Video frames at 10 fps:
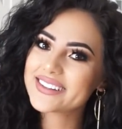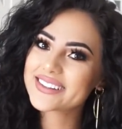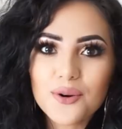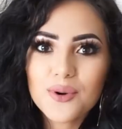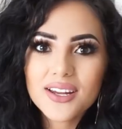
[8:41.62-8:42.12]

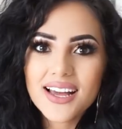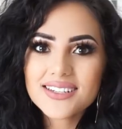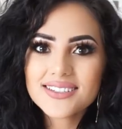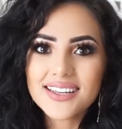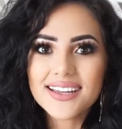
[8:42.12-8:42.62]
one
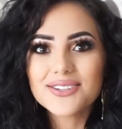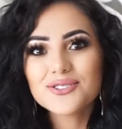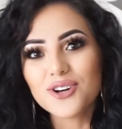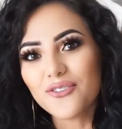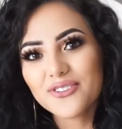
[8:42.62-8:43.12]
last thing,
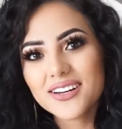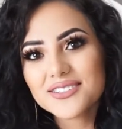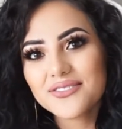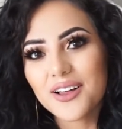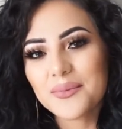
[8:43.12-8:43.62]
don't forget
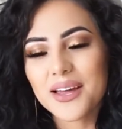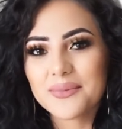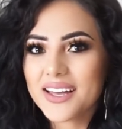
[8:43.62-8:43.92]
to follow me on